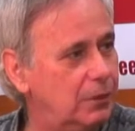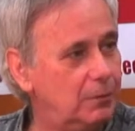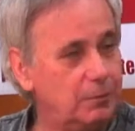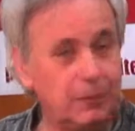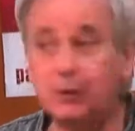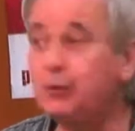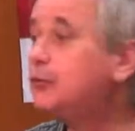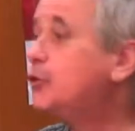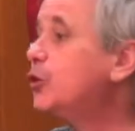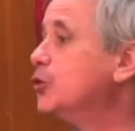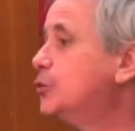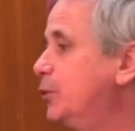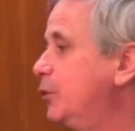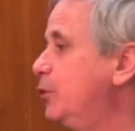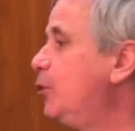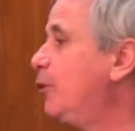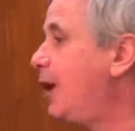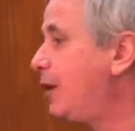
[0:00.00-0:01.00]
But of course,
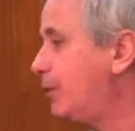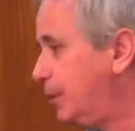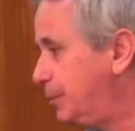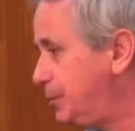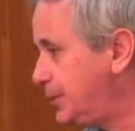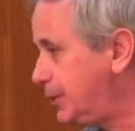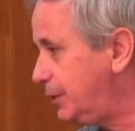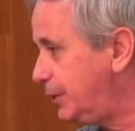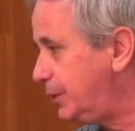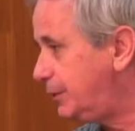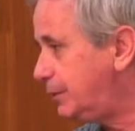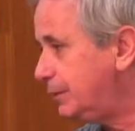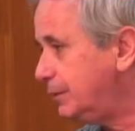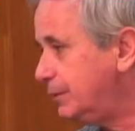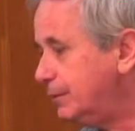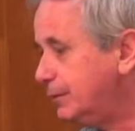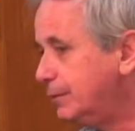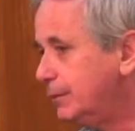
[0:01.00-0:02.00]
with no Arabs in it.
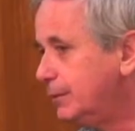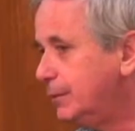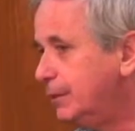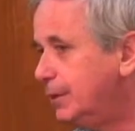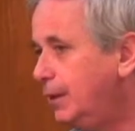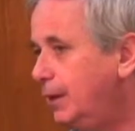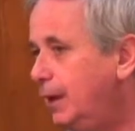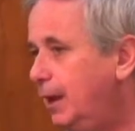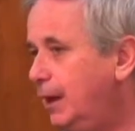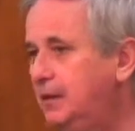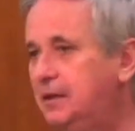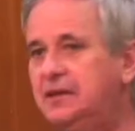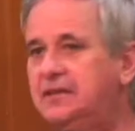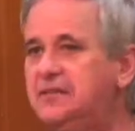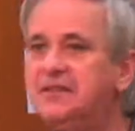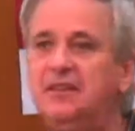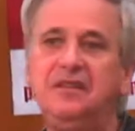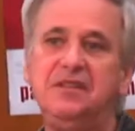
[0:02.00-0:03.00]
And
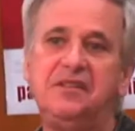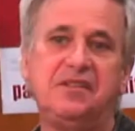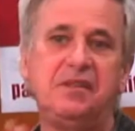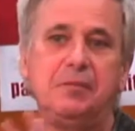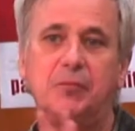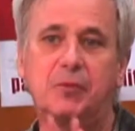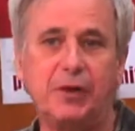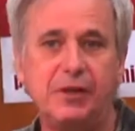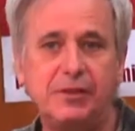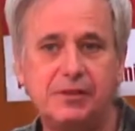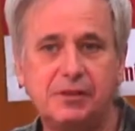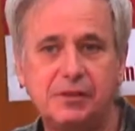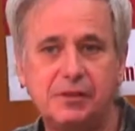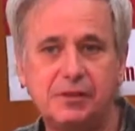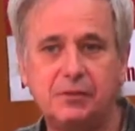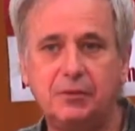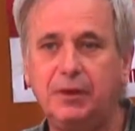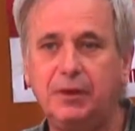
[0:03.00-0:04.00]
this didn't seem racist to